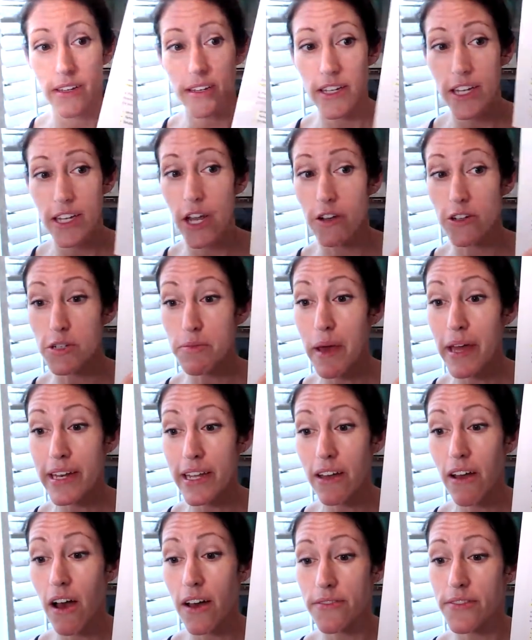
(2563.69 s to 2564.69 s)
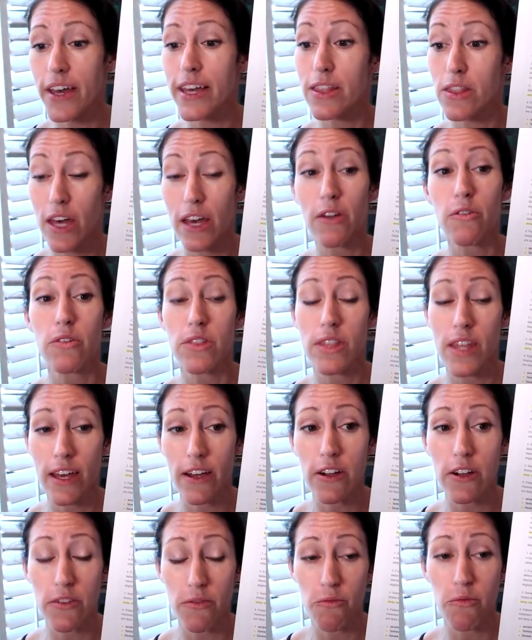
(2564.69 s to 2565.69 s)
you know, depending on like they
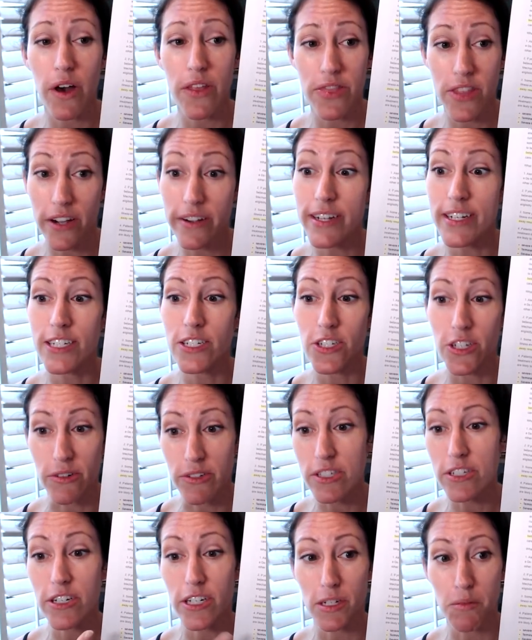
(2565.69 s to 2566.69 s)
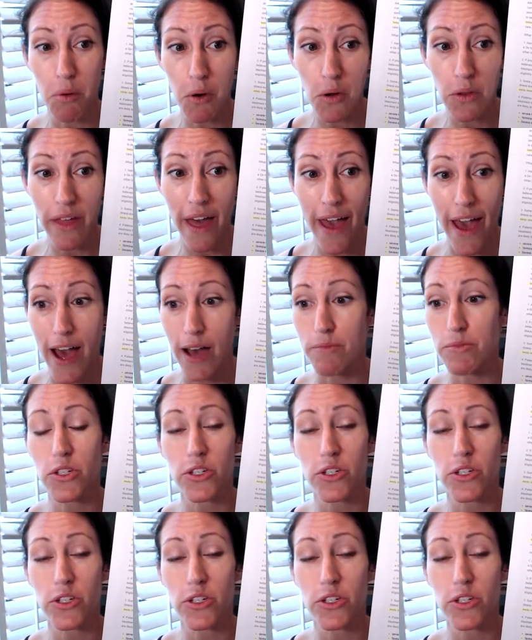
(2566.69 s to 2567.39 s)
they what they're going to do is they're going to pull the abs,